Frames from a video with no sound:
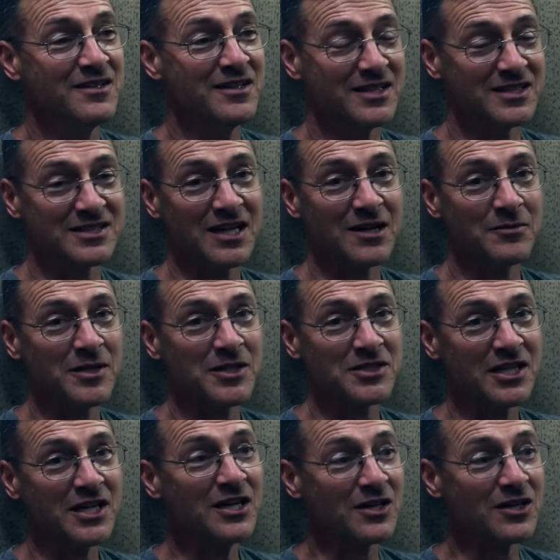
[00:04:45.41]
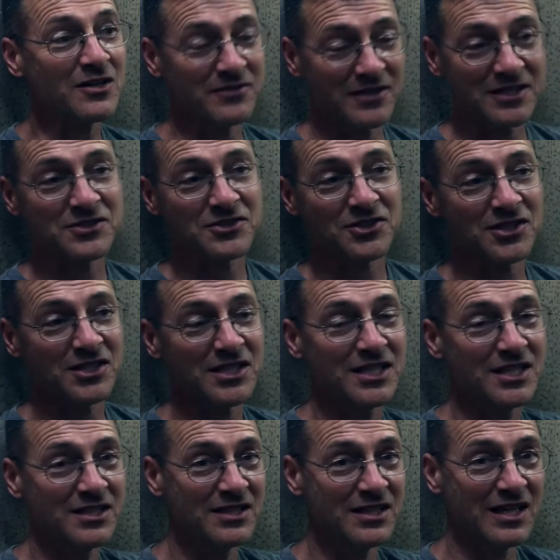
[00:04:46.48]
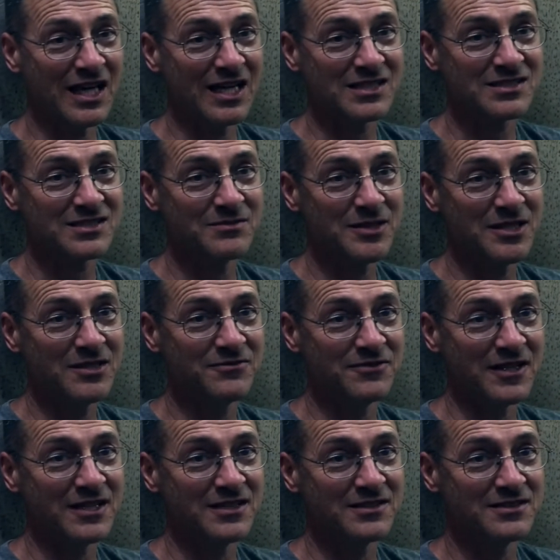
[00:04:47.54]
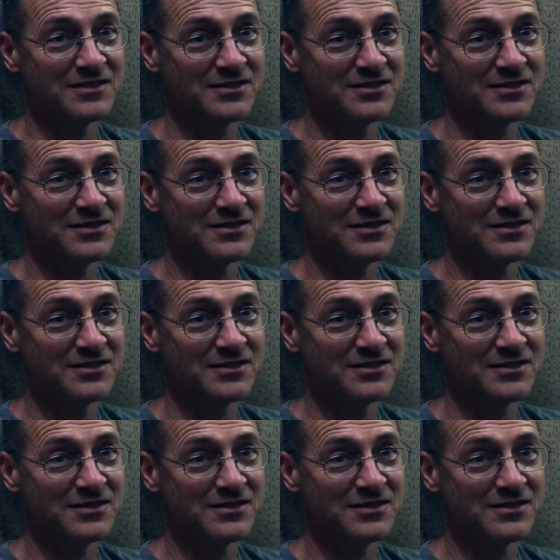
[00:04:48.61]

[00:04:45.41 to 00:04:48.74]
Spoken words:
is how much air eventually has to be fed